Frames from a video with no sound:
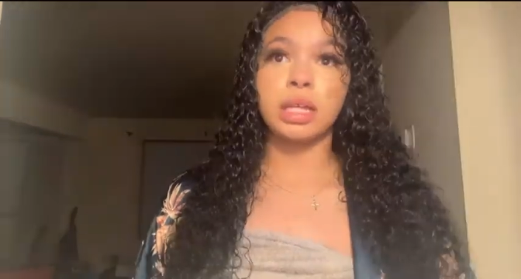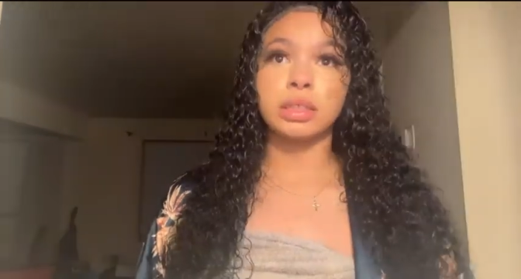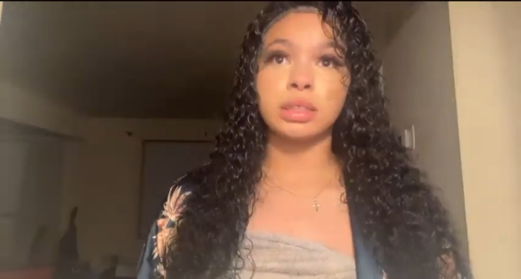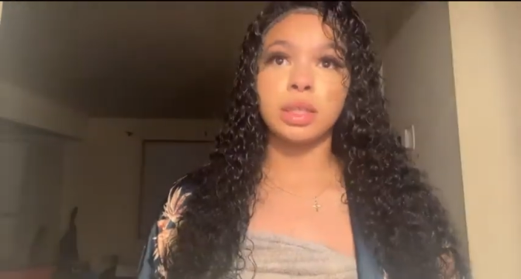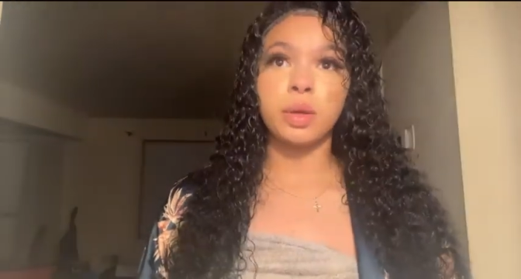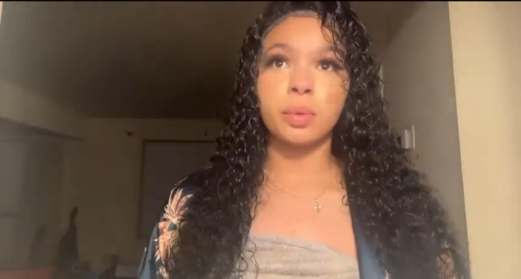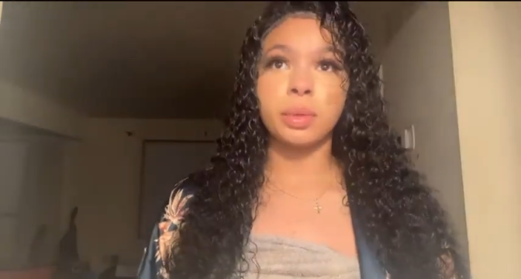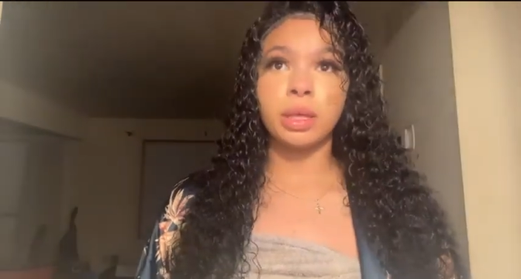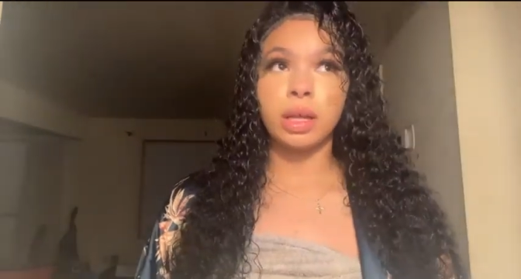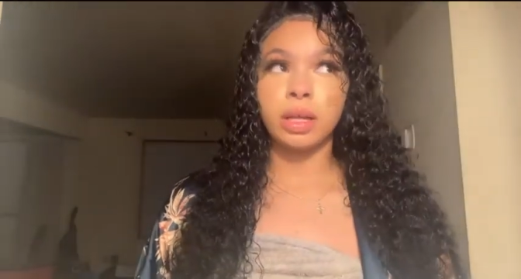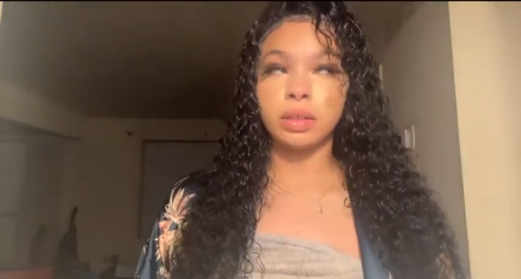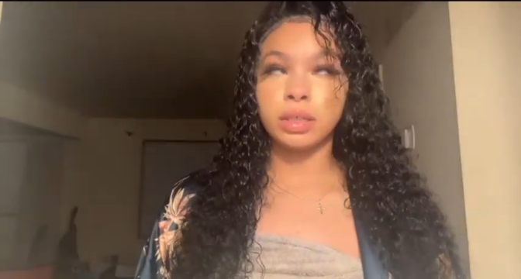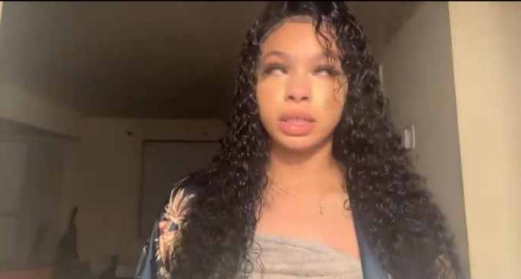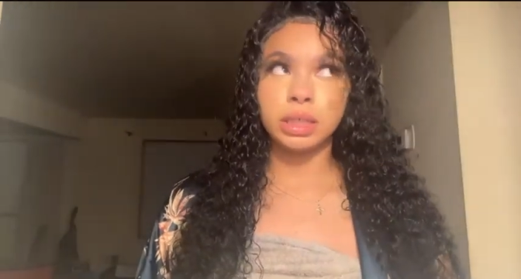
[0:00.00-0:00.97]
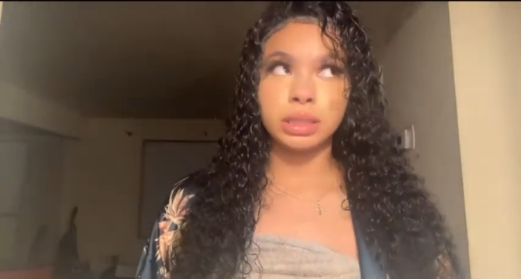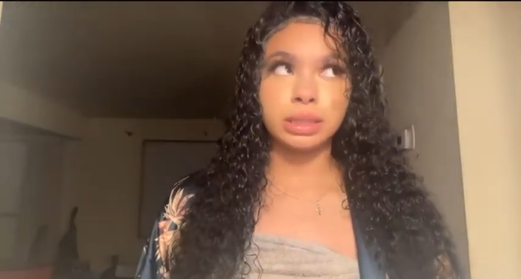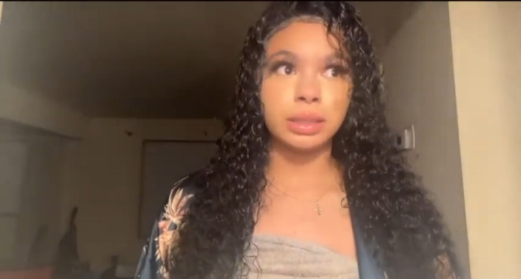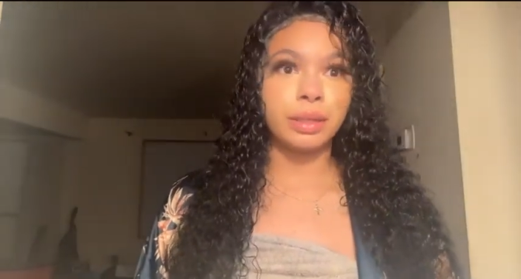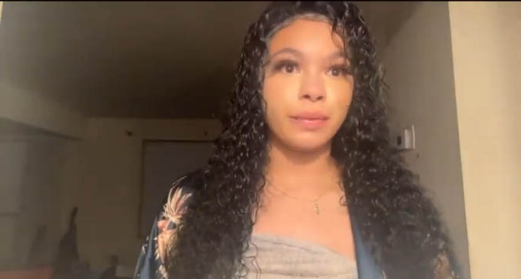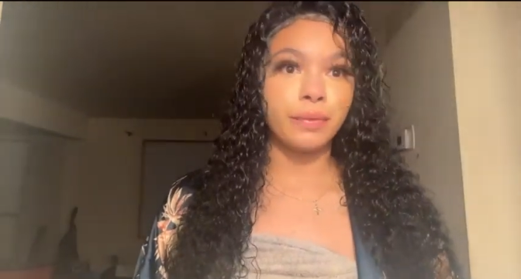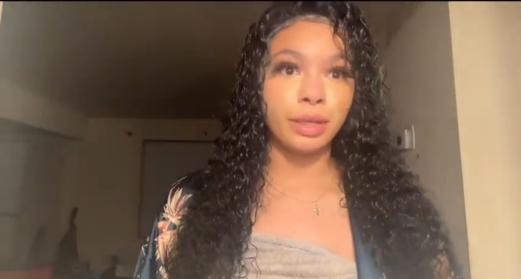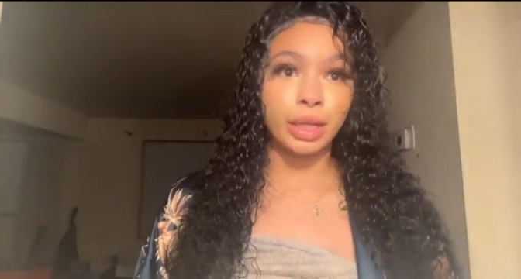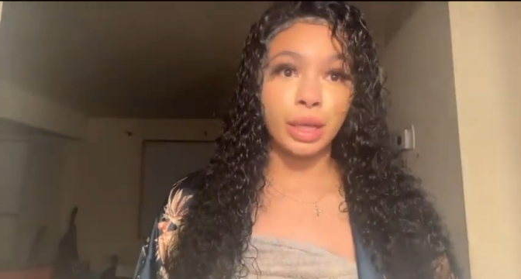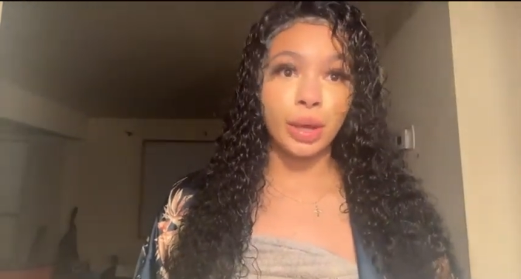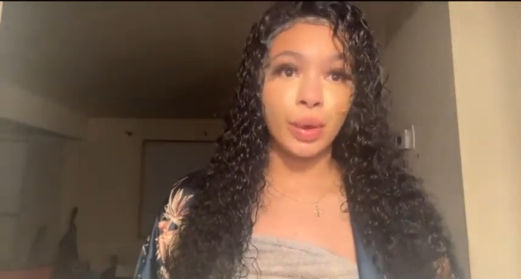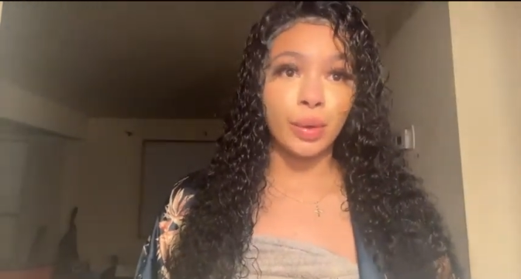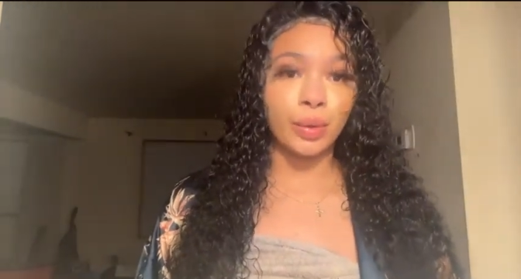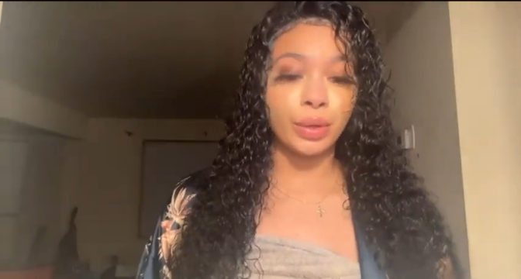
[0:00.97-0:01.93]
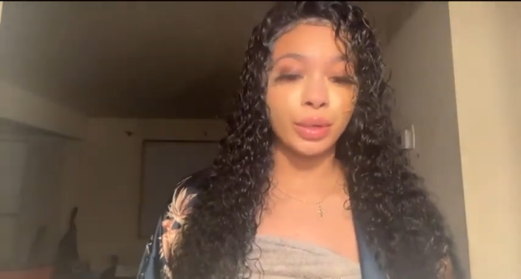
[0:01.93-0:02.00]
so we gonna get into the
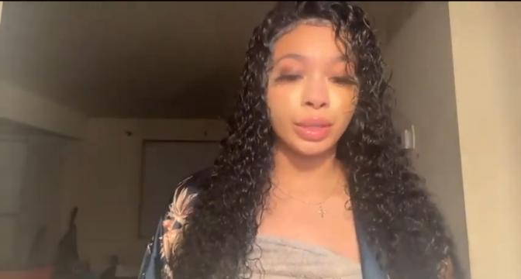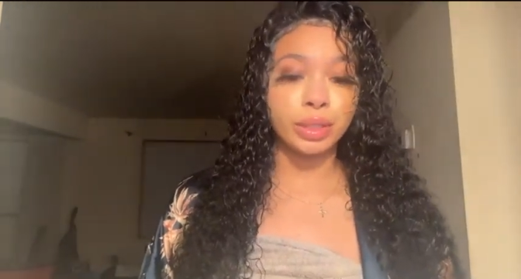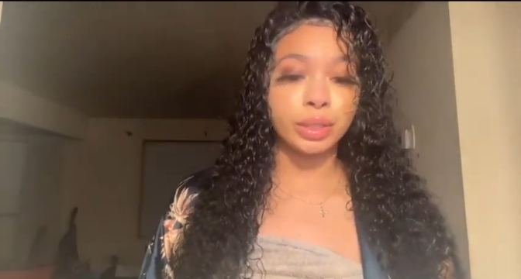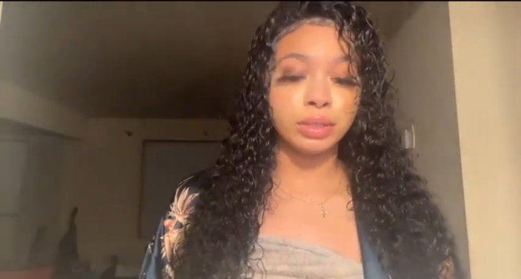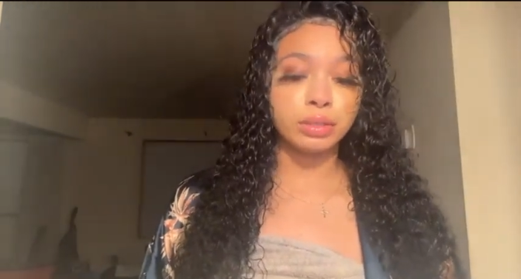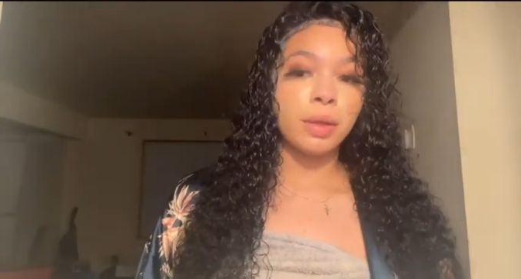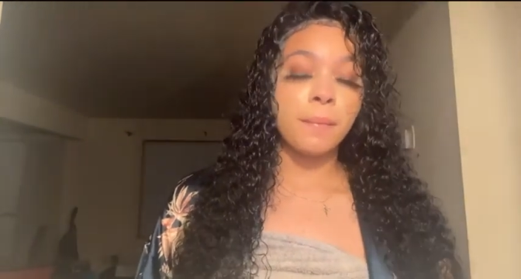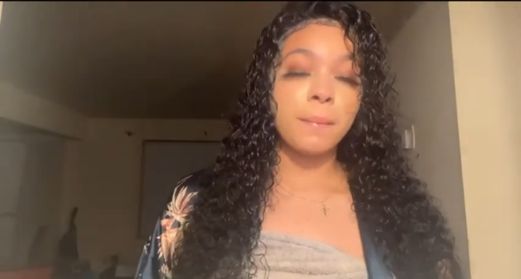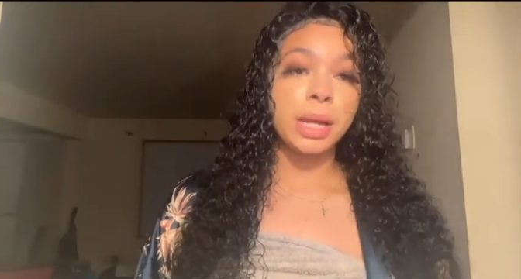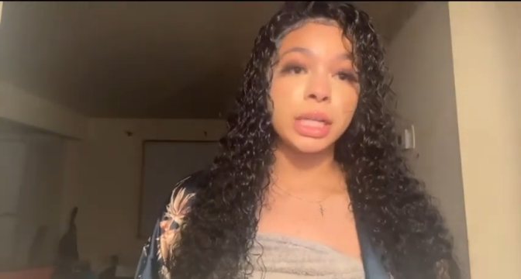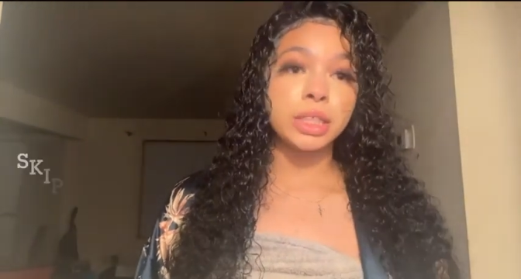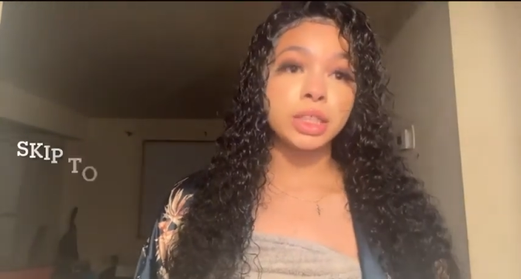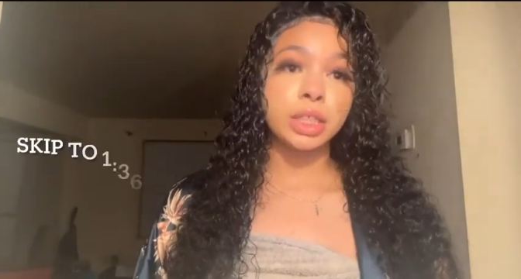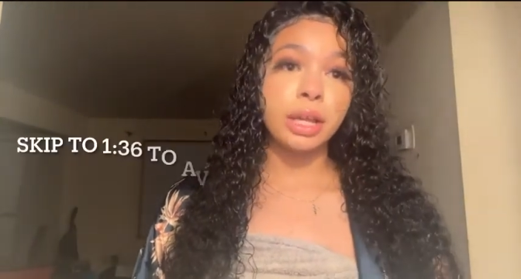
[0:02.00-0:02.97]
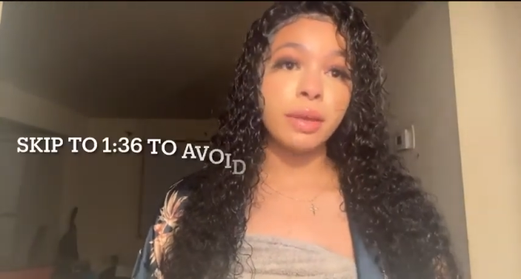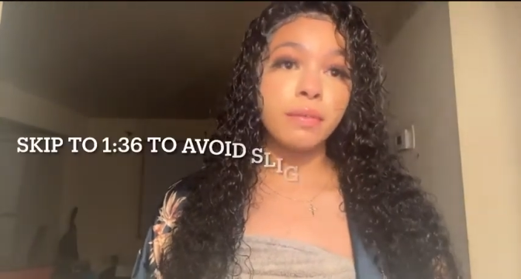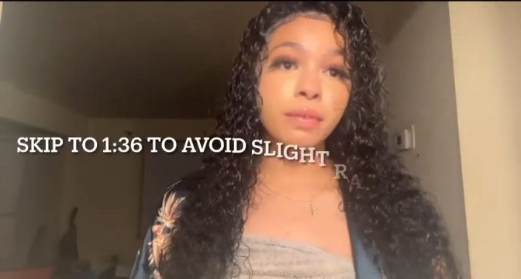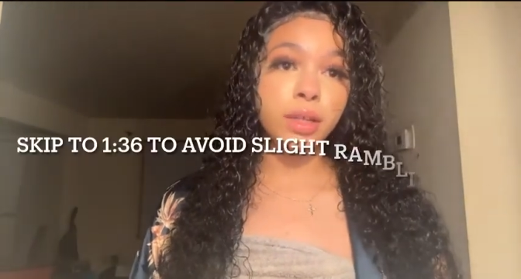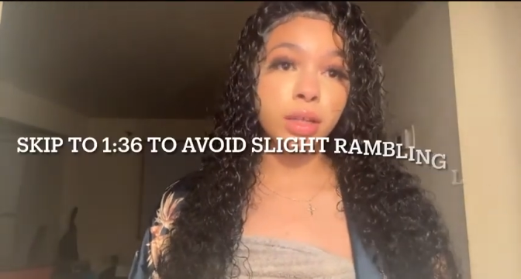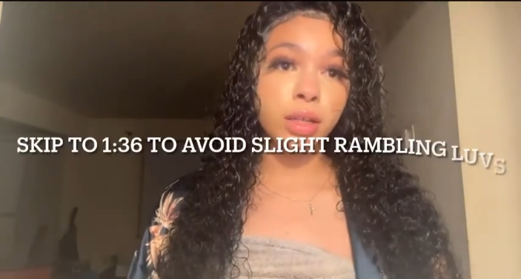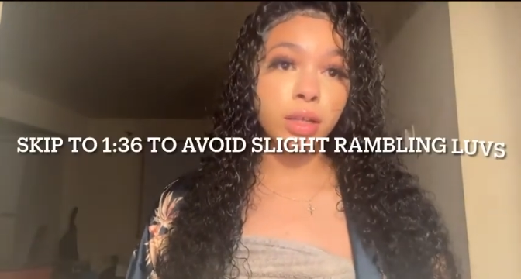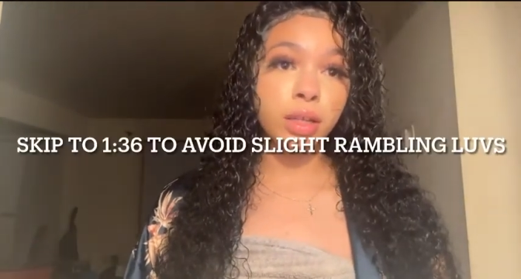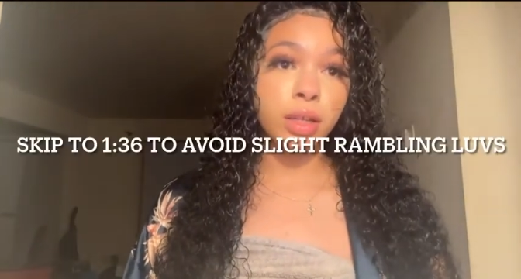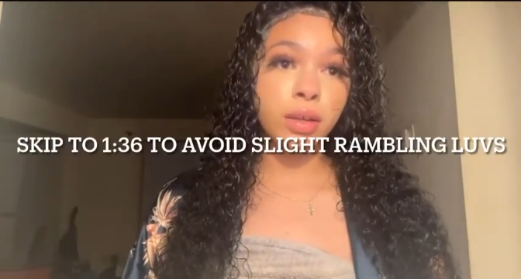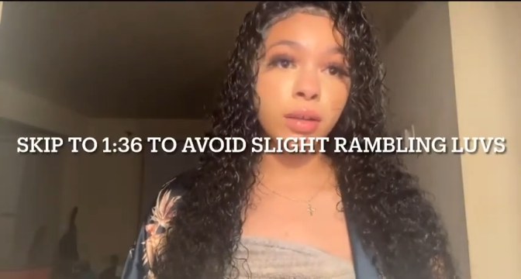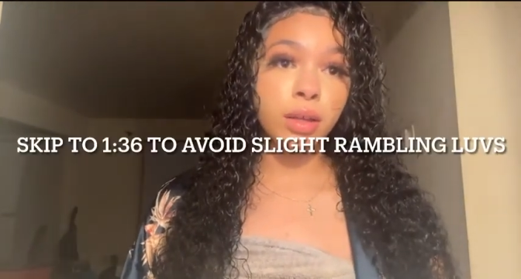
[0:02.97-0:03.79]
video of my shaving